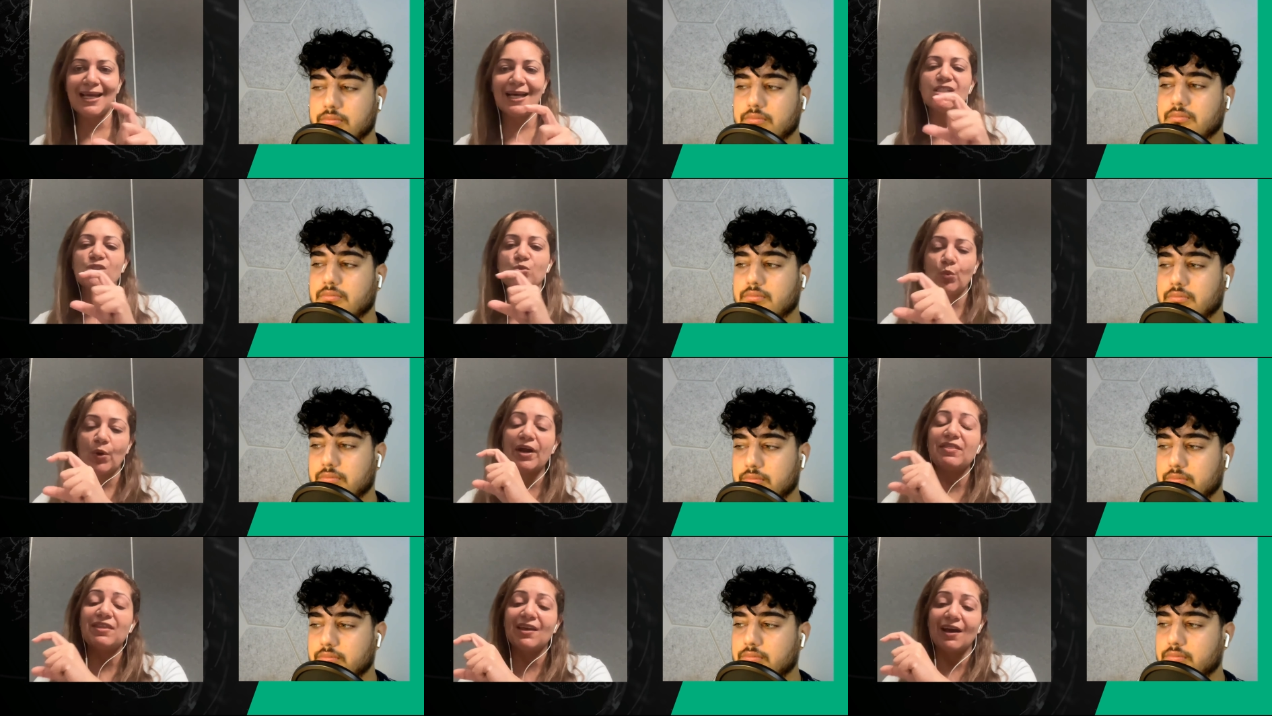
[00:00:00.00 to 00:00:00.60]

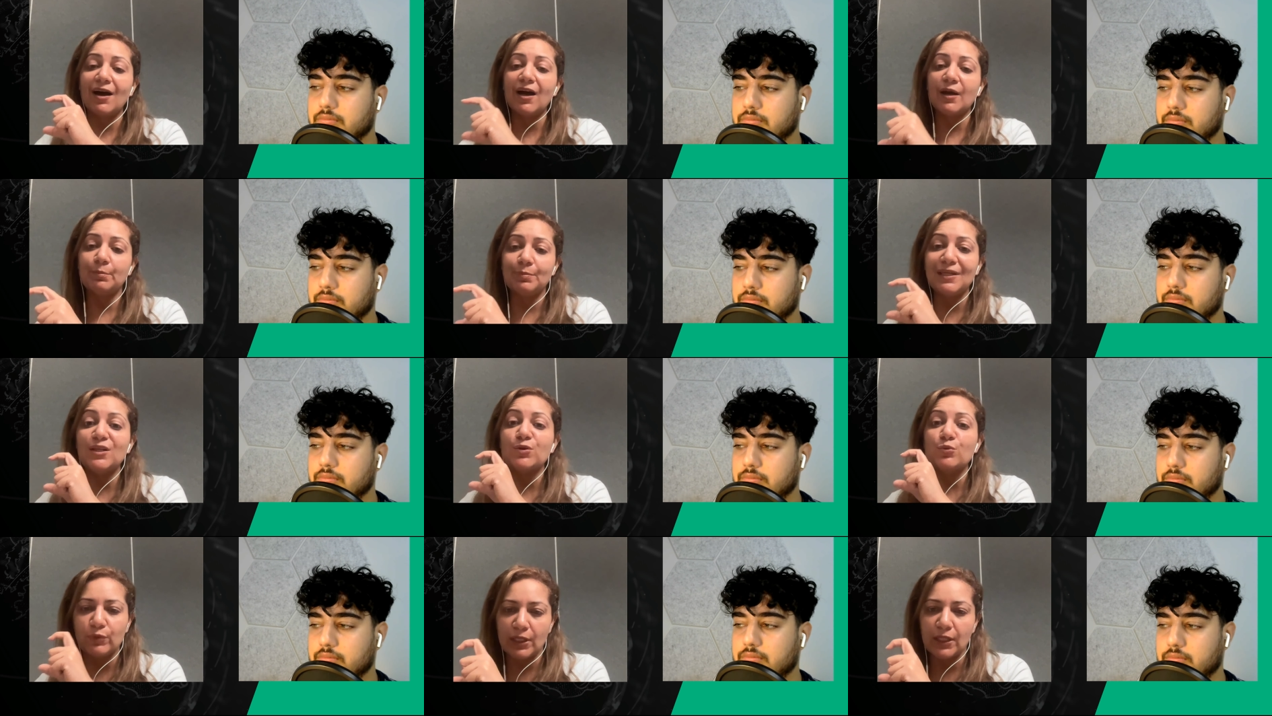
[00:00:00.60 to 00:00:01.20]
Speaker 1: that's where the
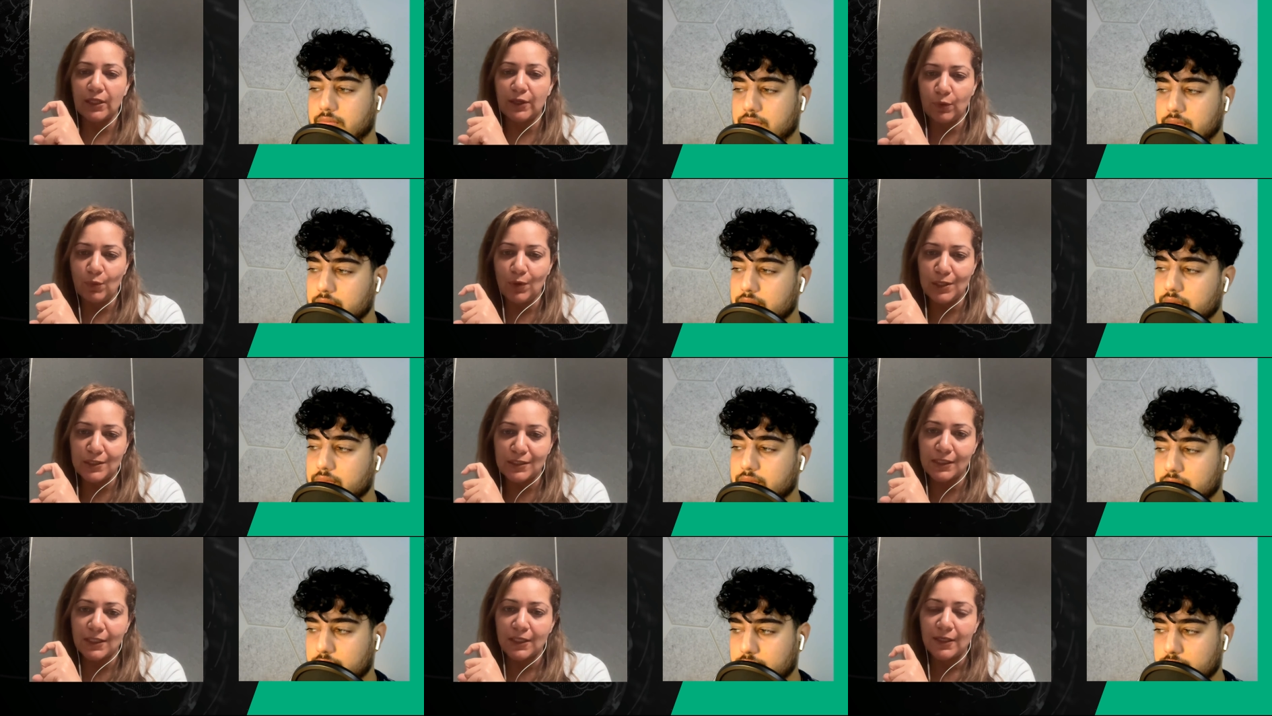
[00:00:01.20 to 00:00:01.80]
IP really
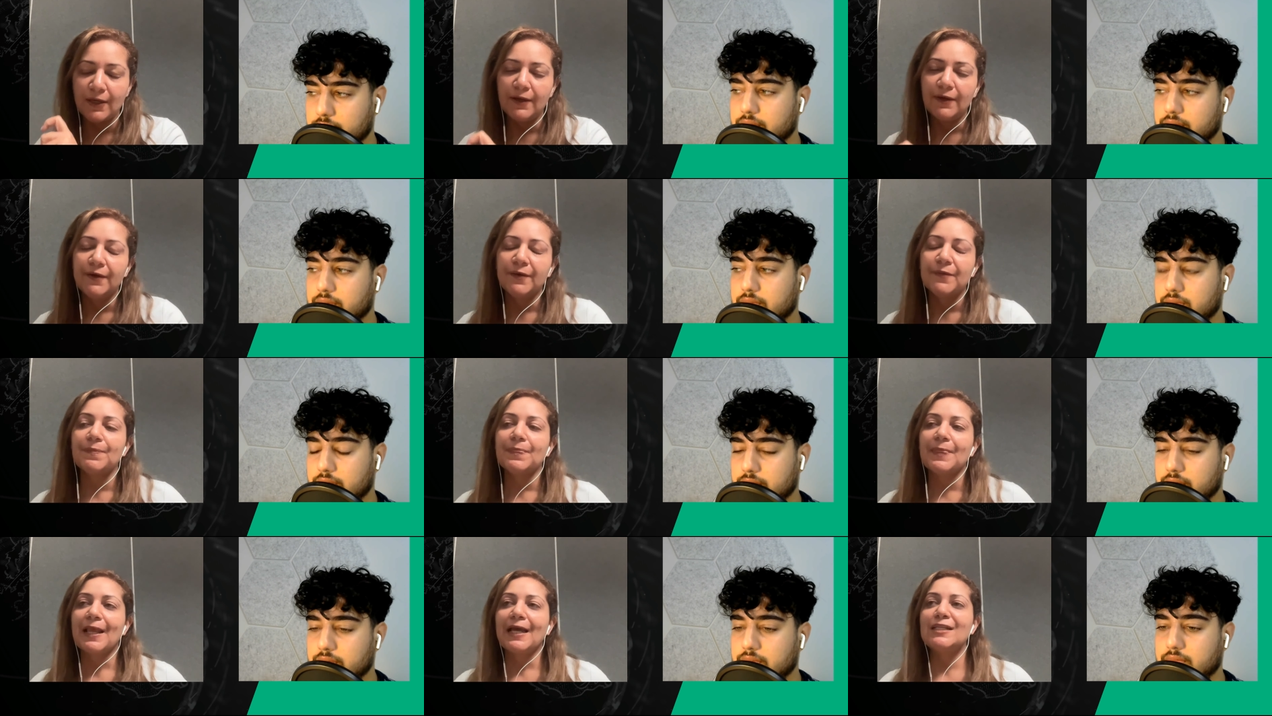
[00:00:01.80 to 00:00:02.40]
was.
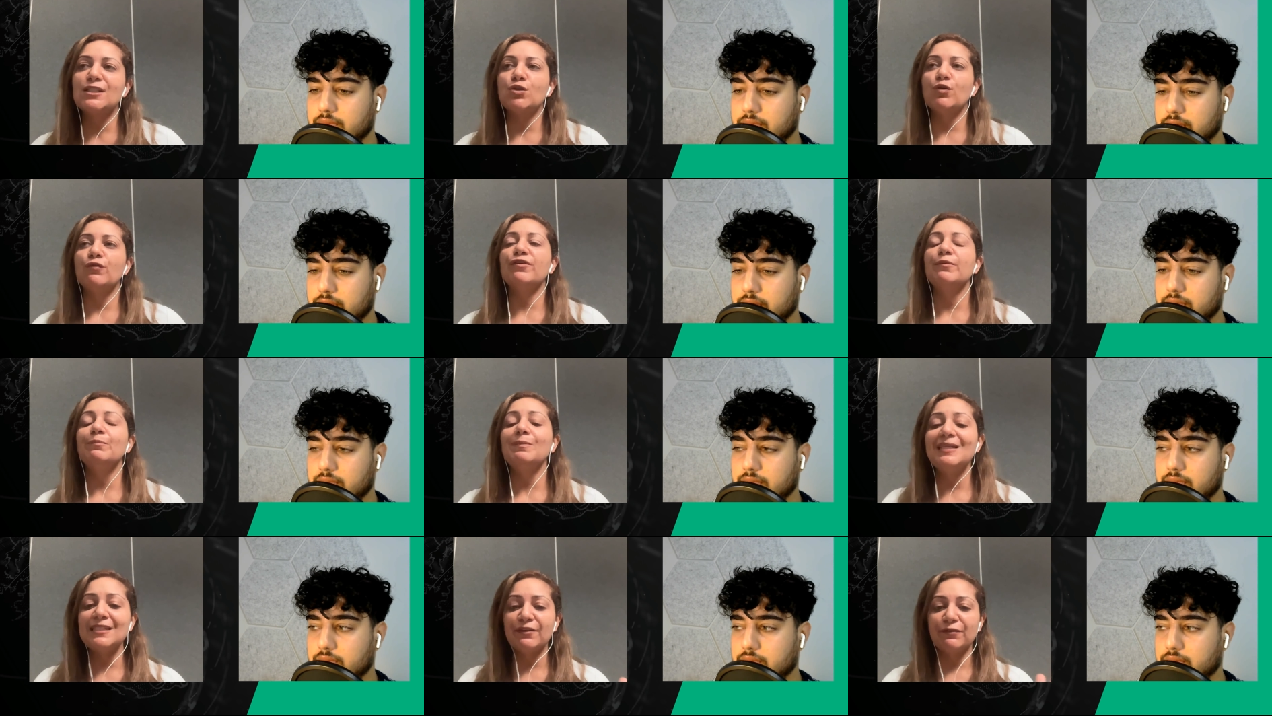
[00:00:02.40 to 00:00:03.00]
And so
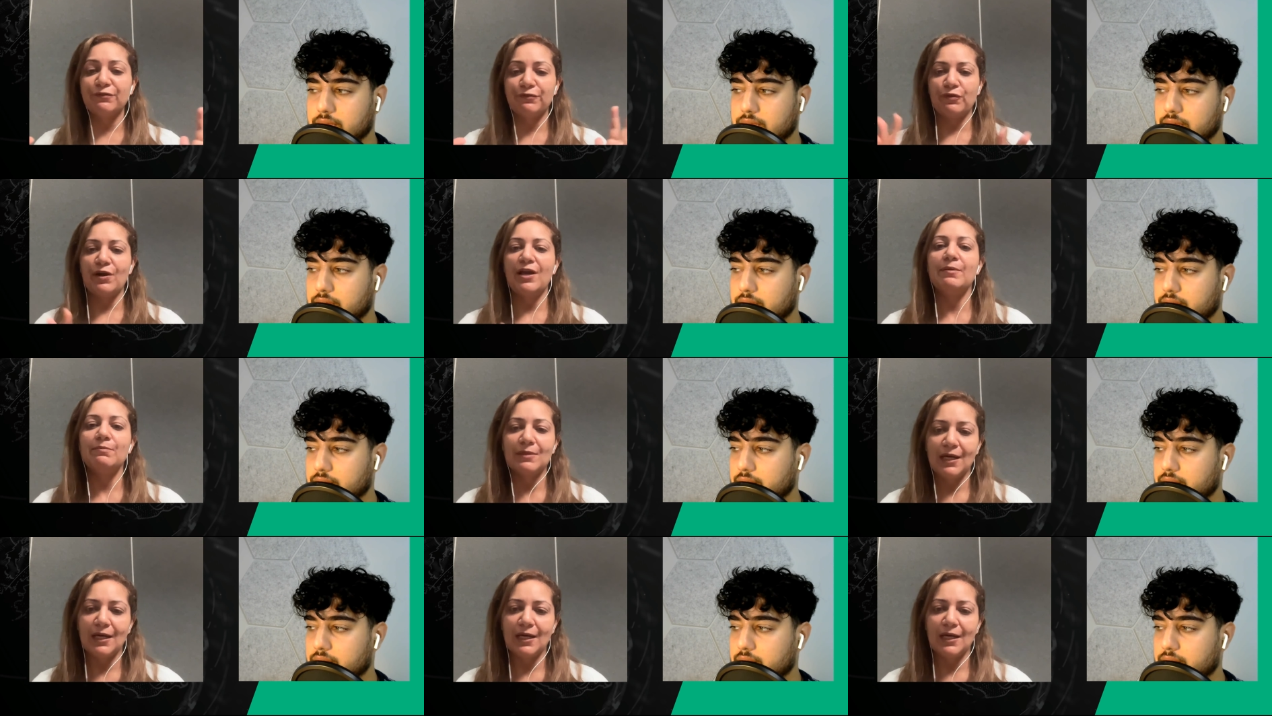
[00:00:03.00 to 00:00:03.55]
for me to frame